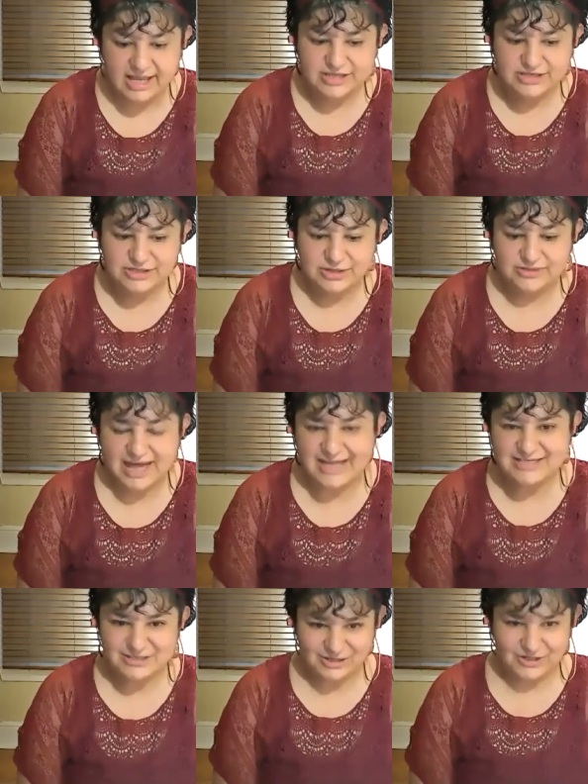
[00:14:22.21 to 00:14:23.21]
So
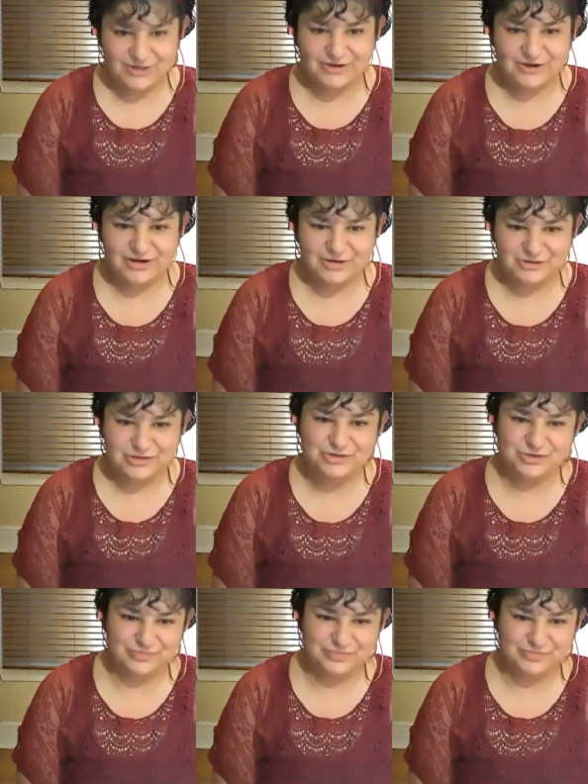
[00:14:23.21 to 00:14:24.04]
that's not longer a neutral